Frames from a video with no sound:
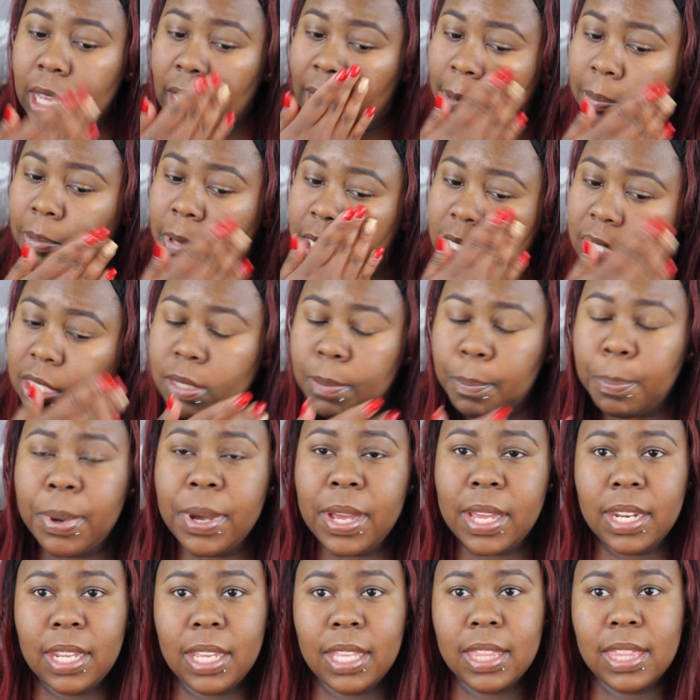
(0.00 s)
I'm just
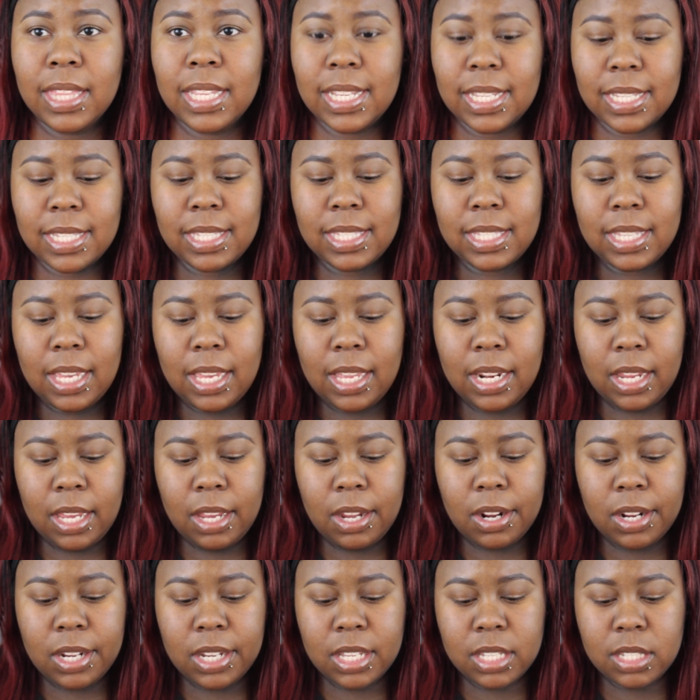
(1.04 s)
putting this in
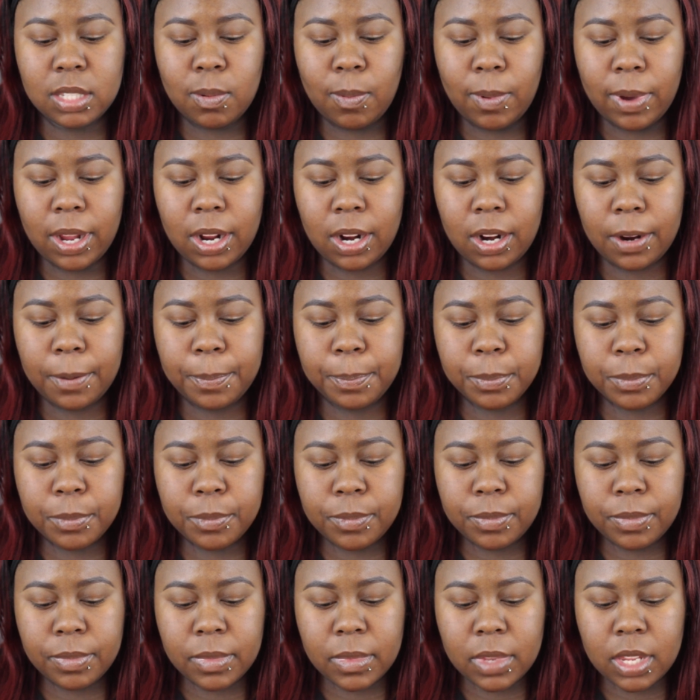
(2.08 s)
areas where
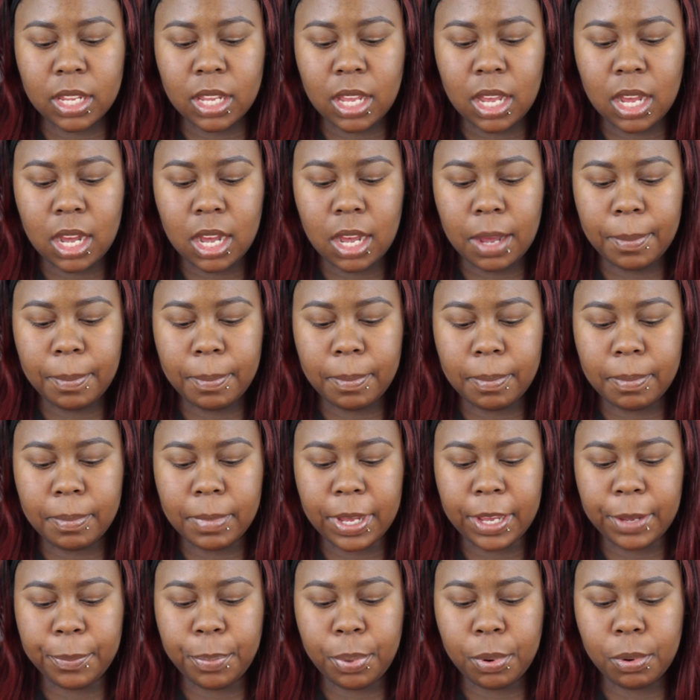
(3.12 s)

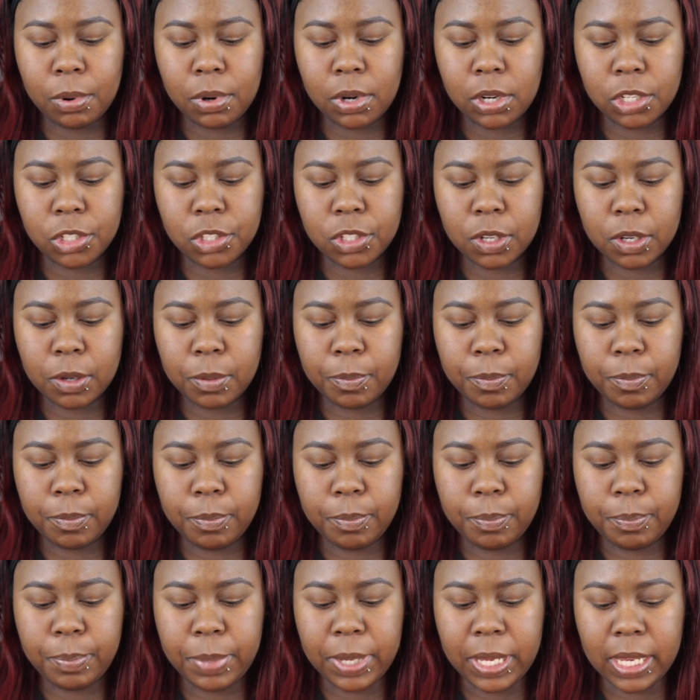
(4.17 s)
my pores are
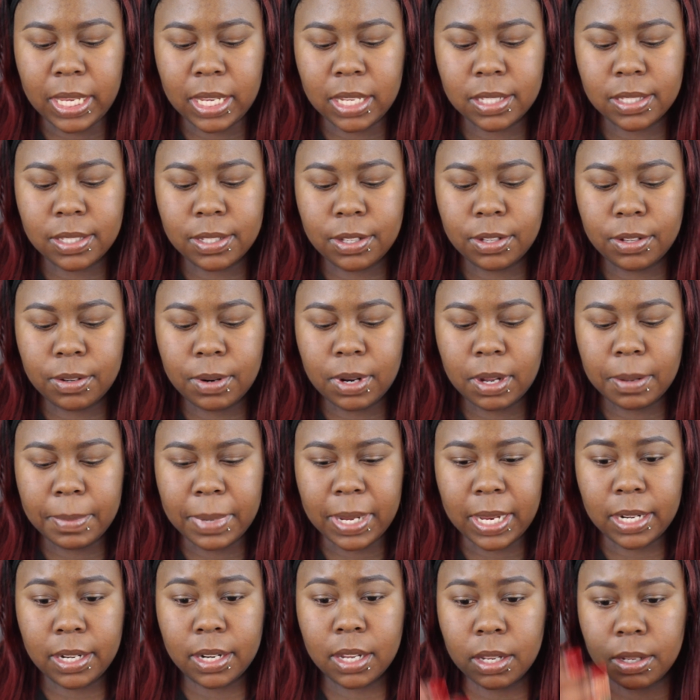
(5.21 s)
big, so around
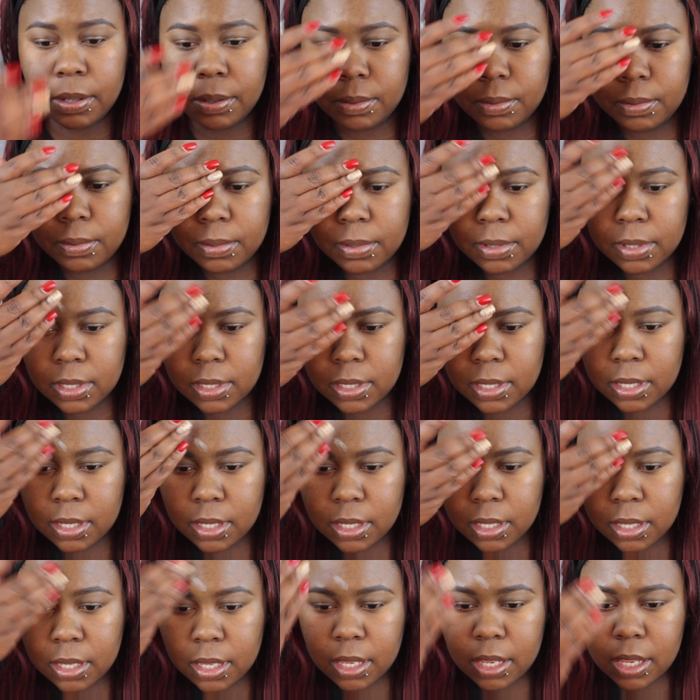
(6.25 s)
my nose,
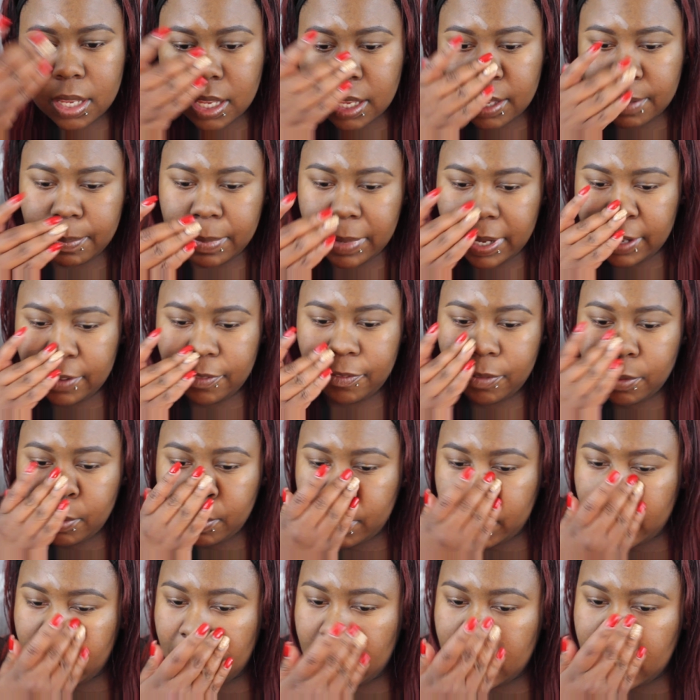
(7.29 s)
my
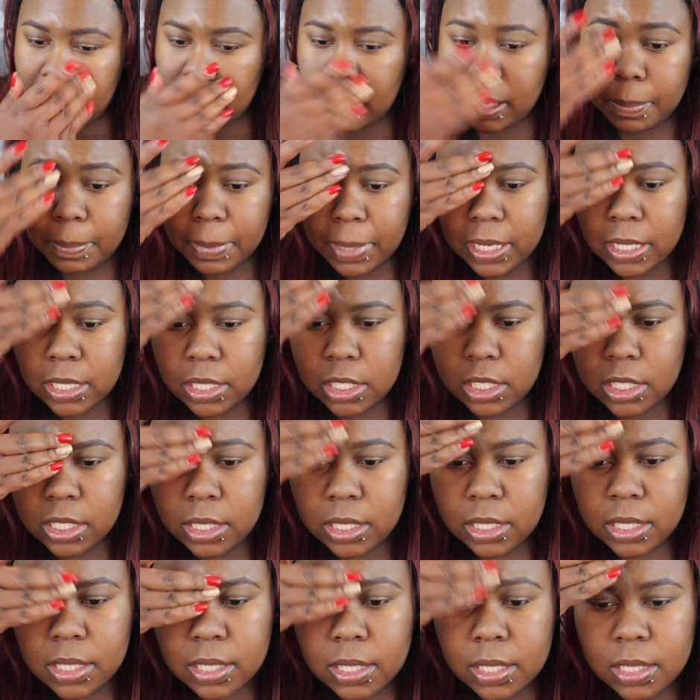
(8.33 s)
forehead, my
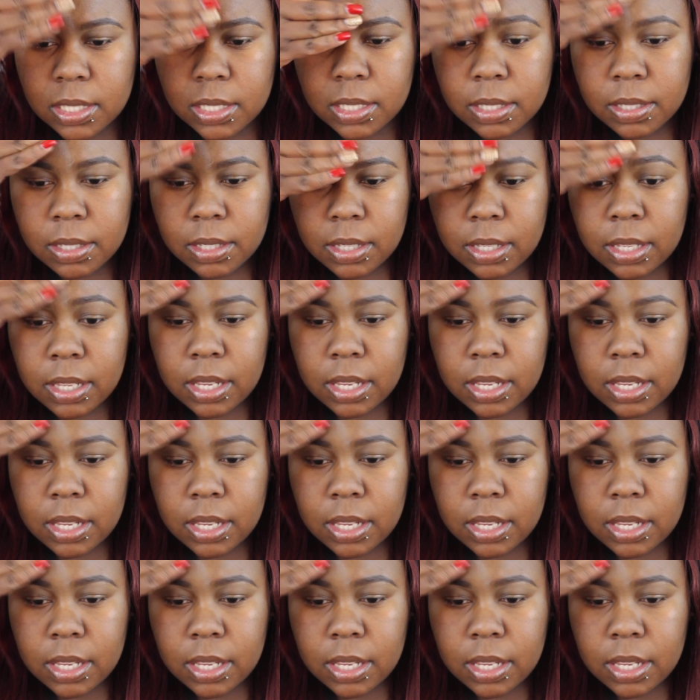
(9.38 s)
cheeks.